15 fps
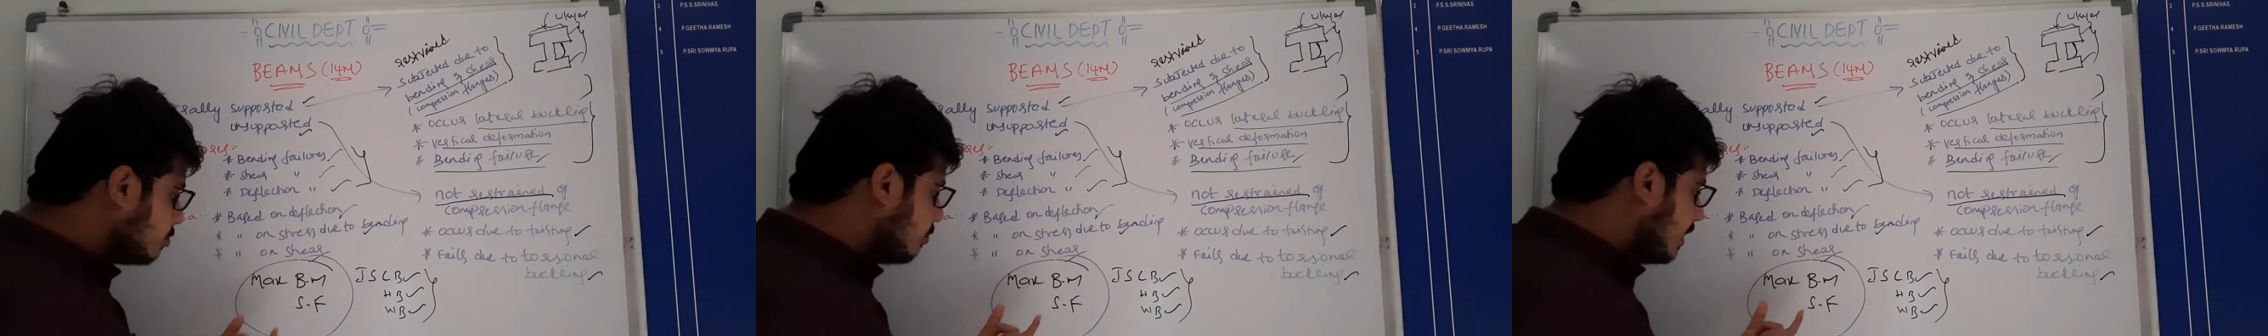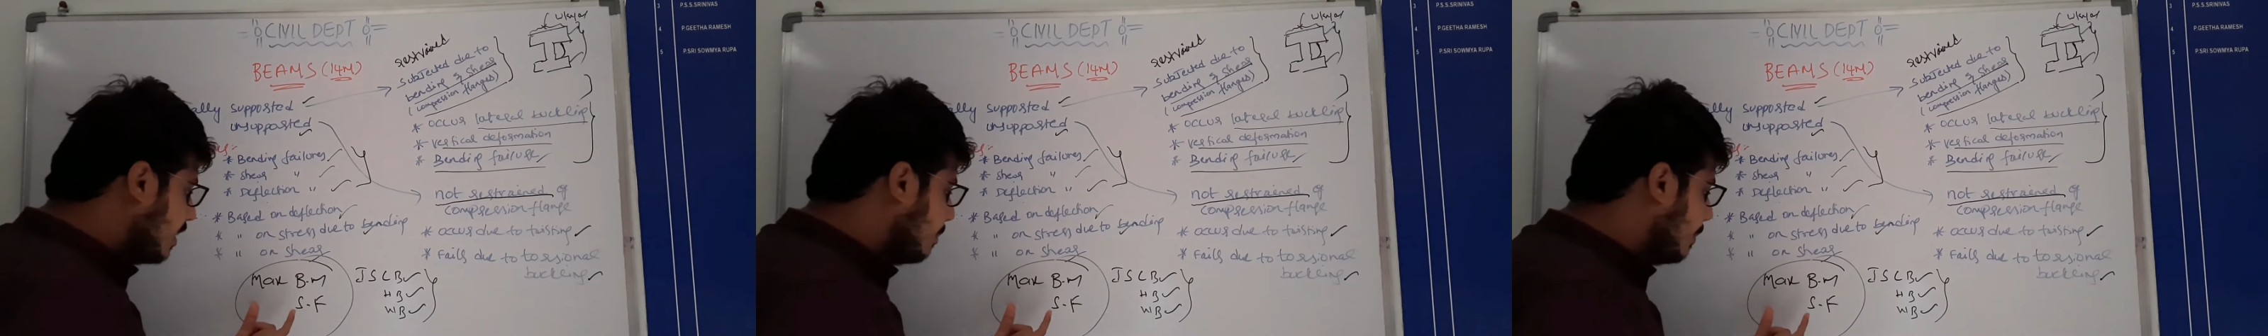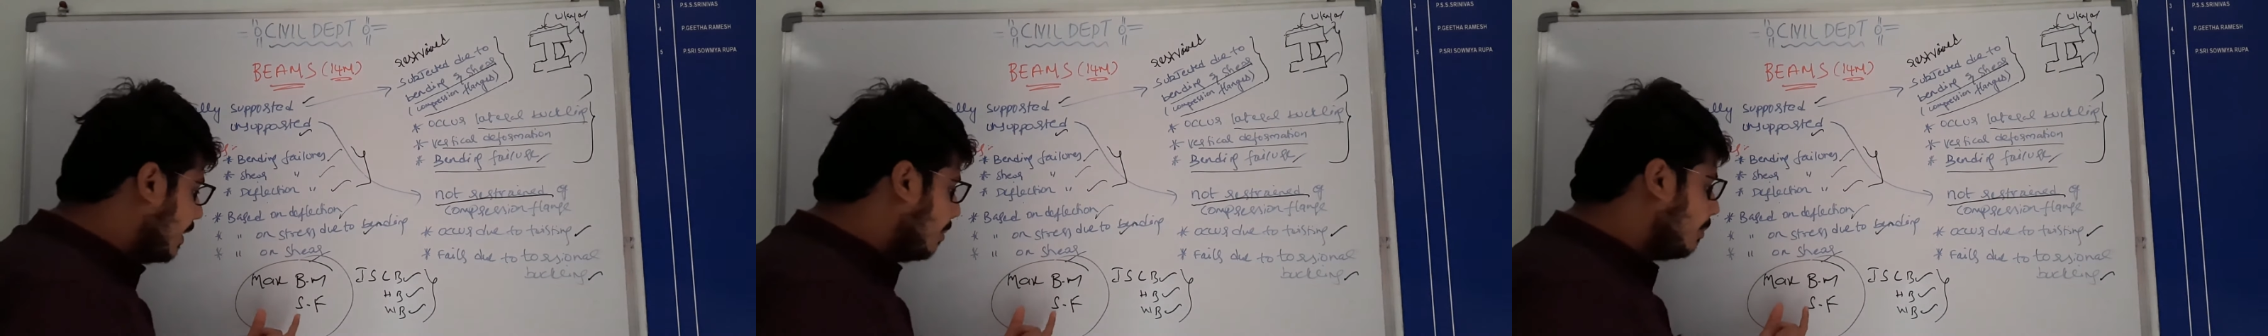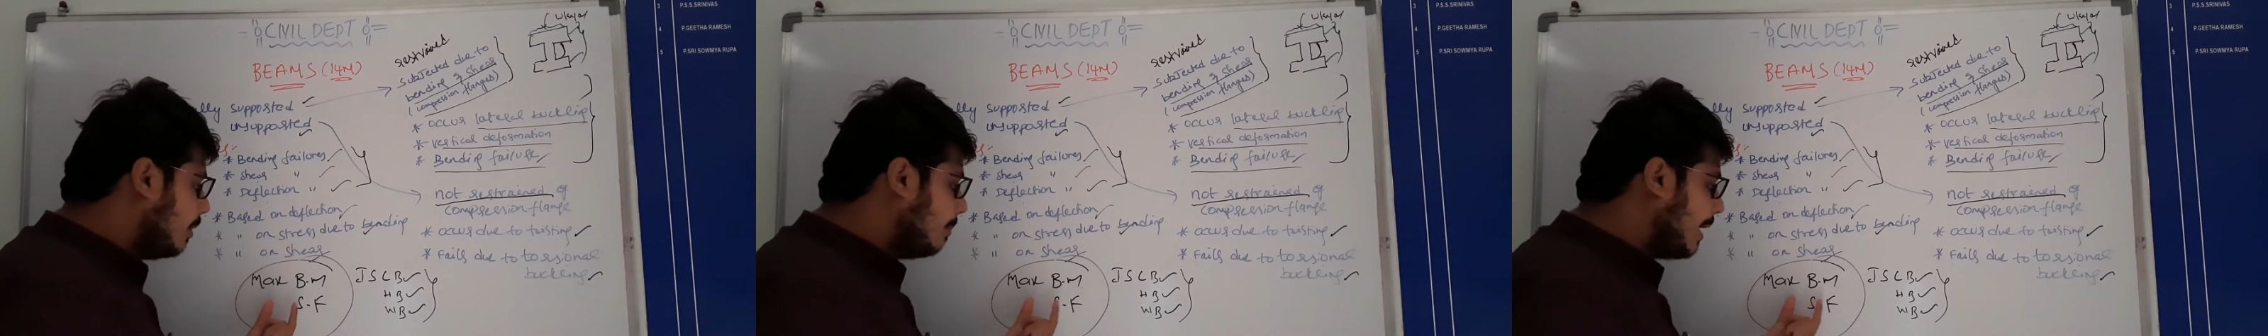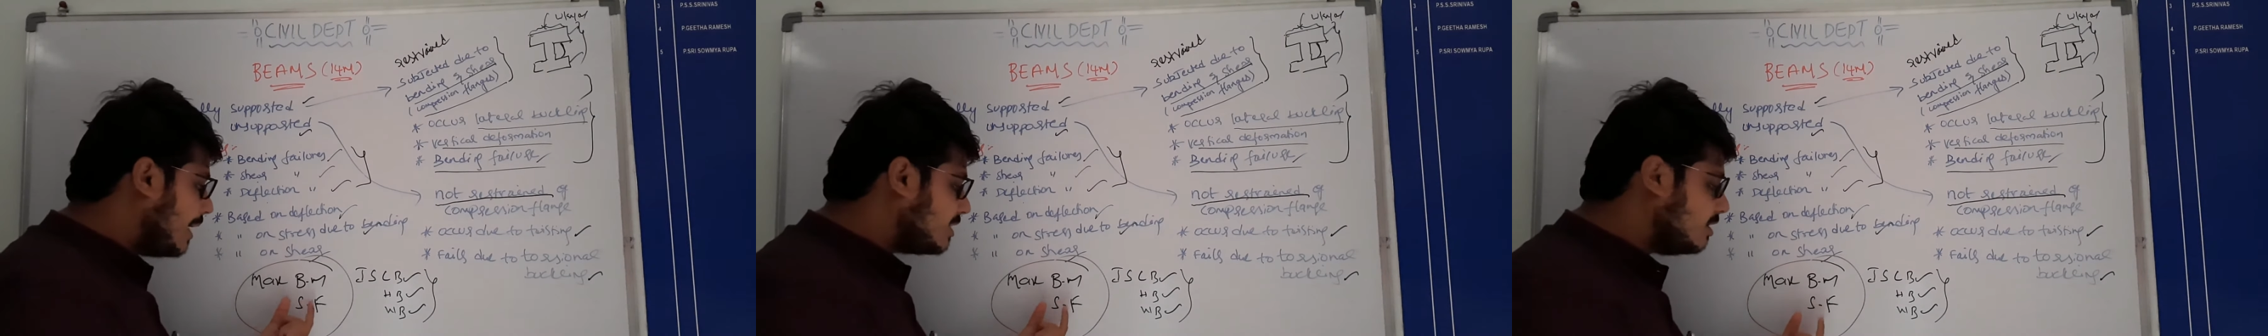were dependent upon
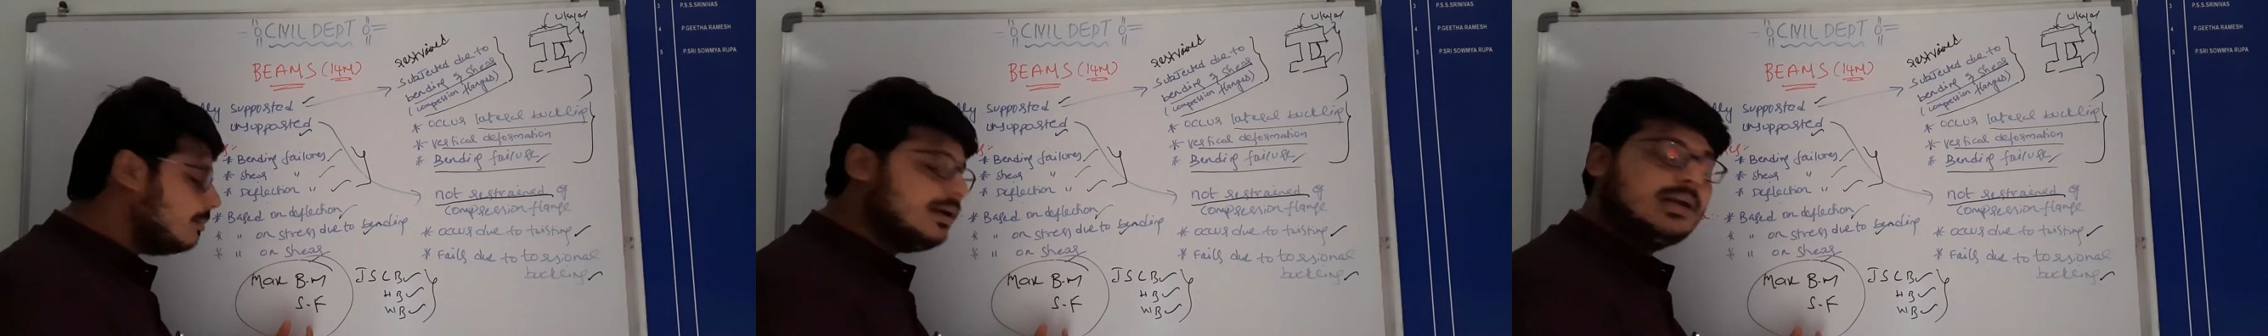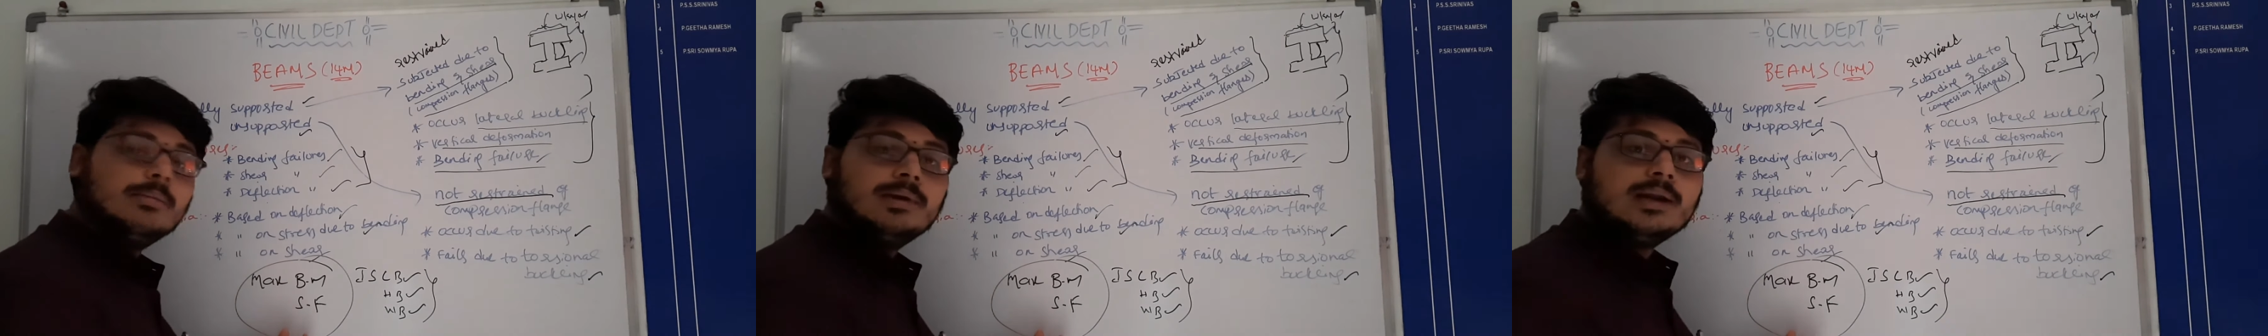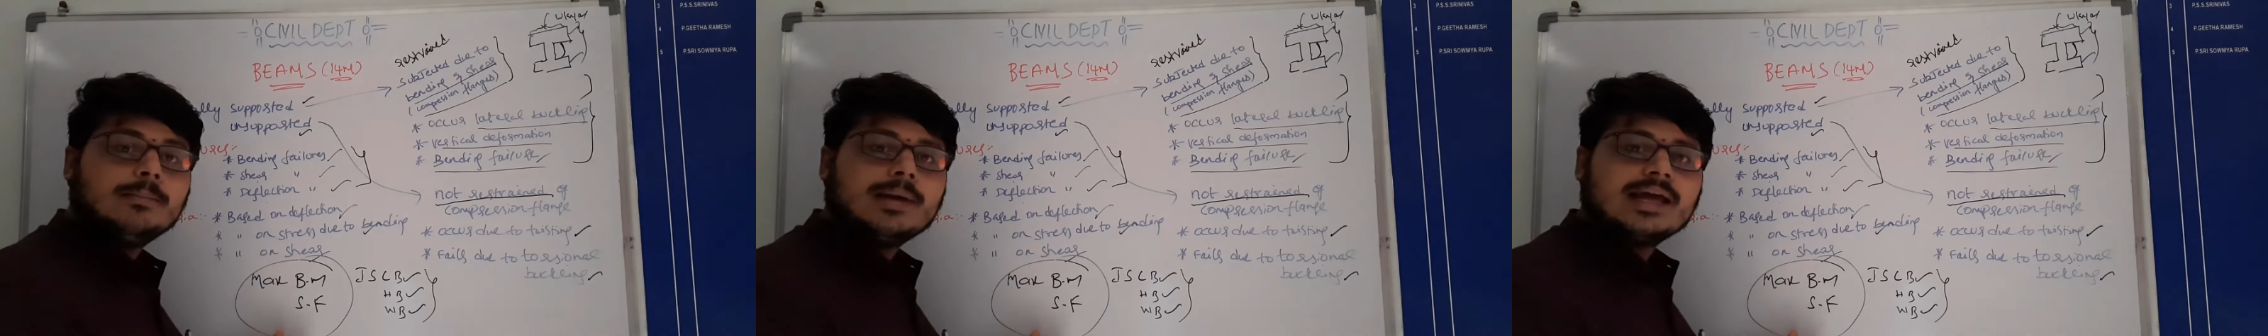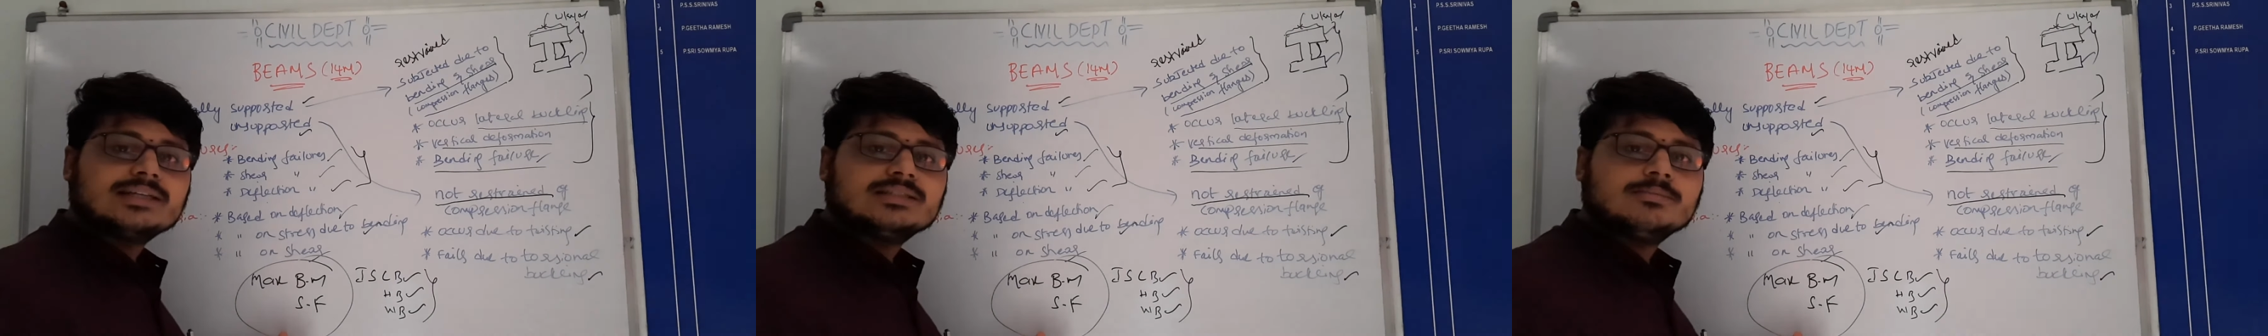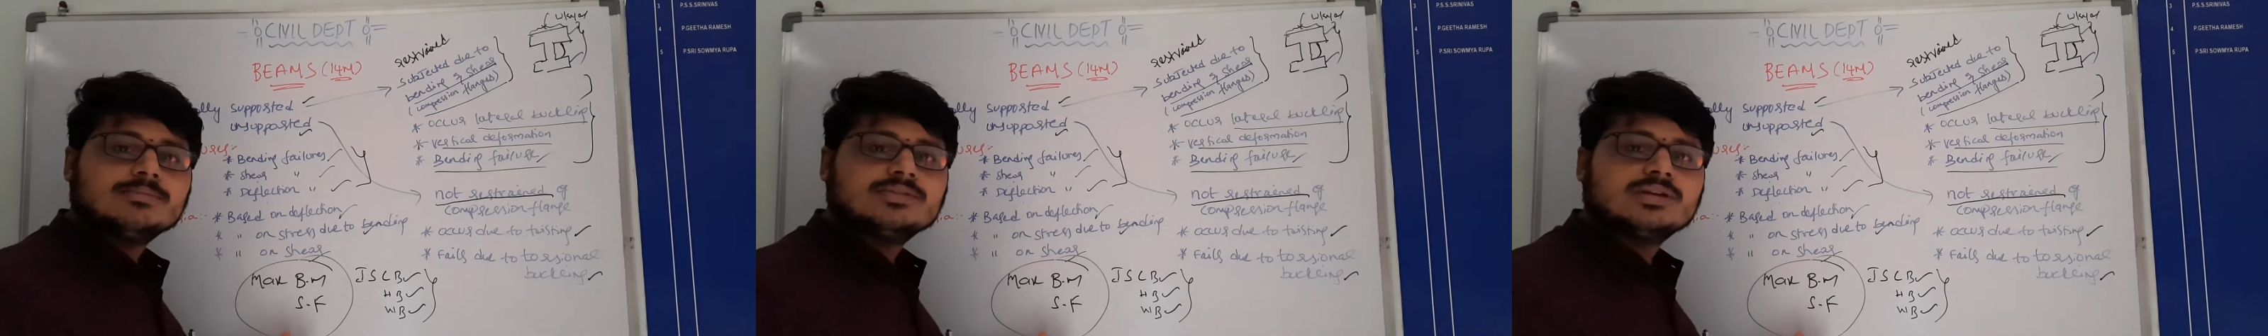maximum moment and
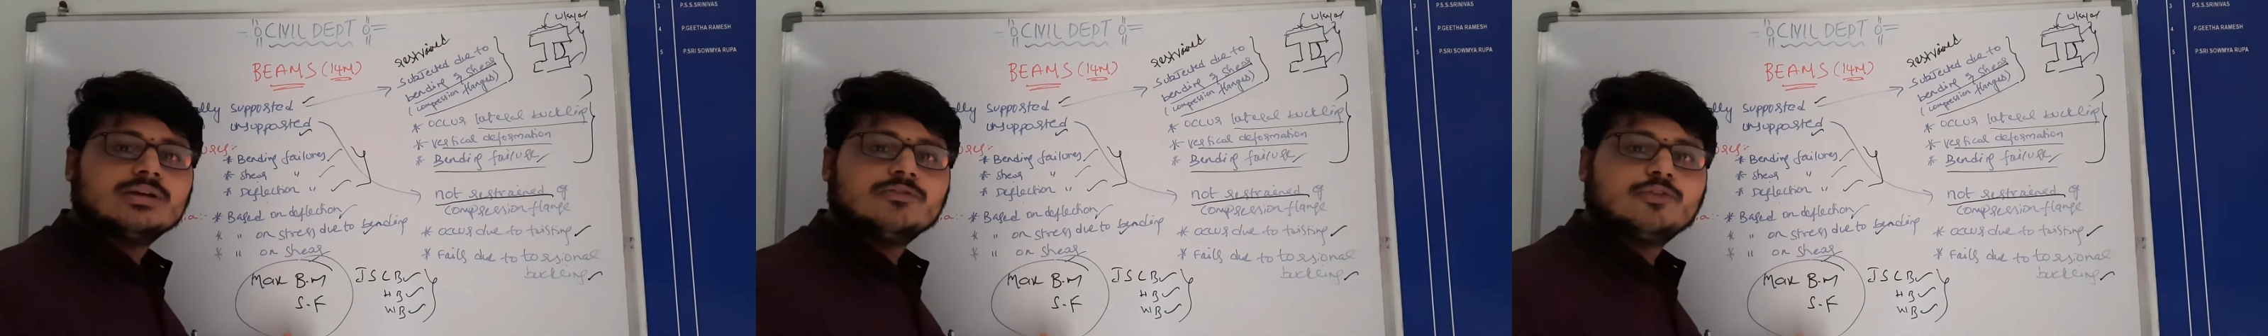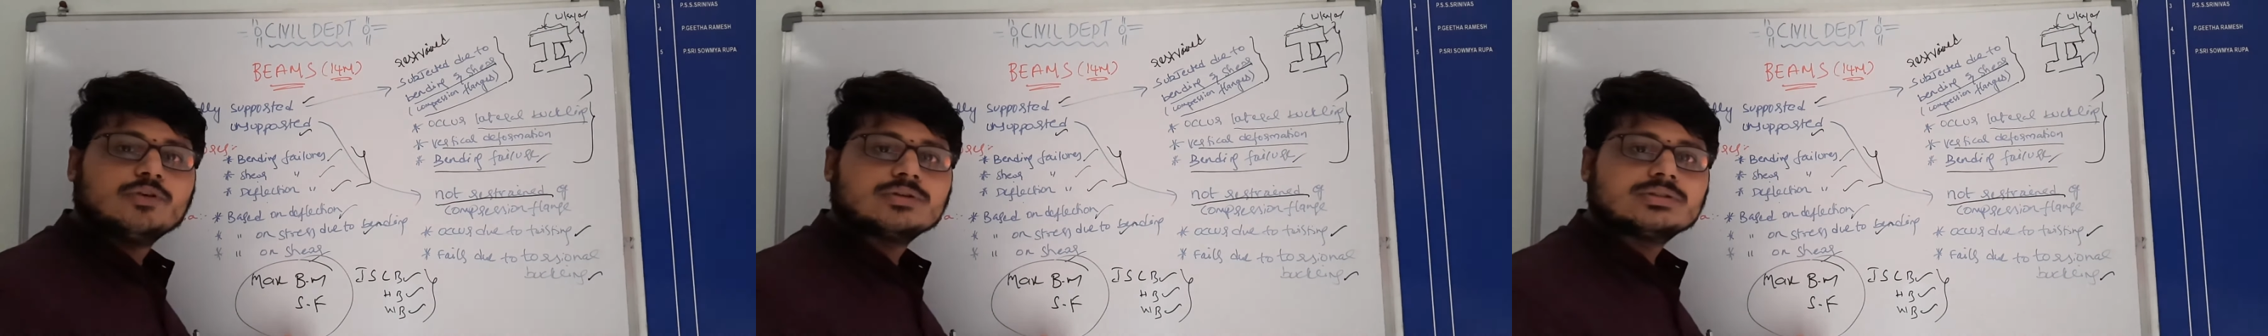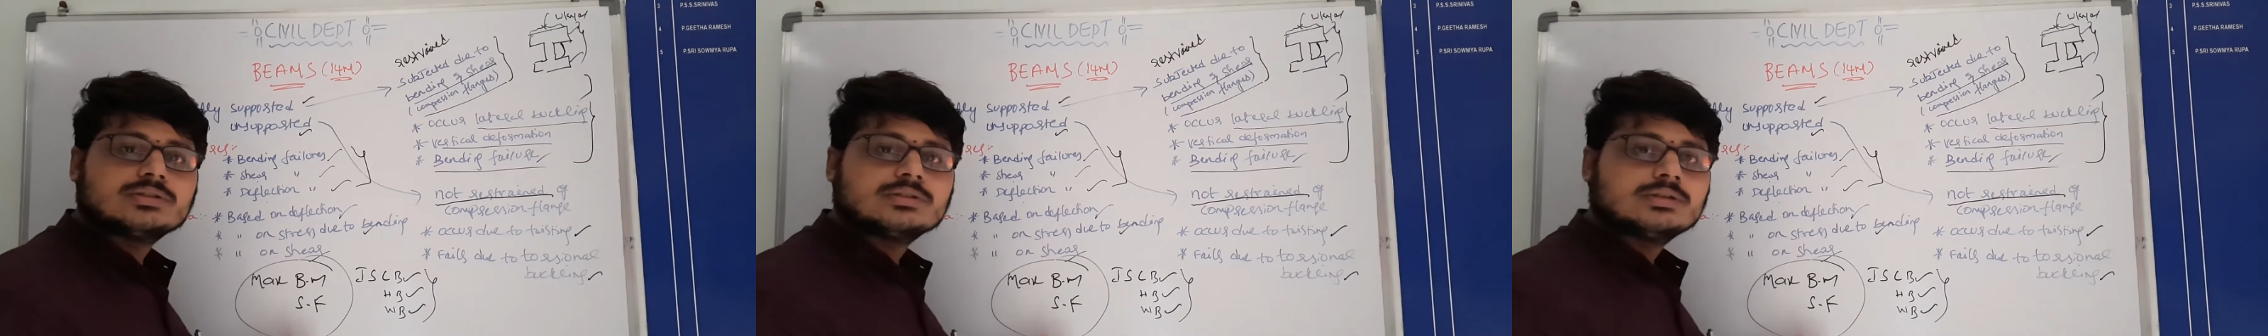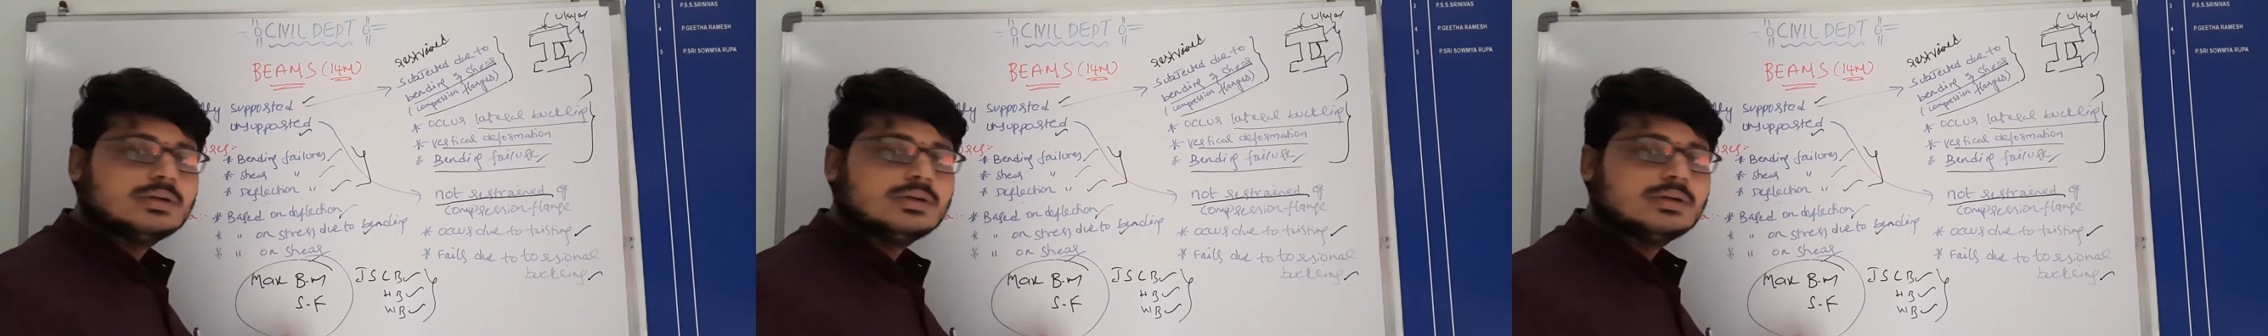maximum shear force.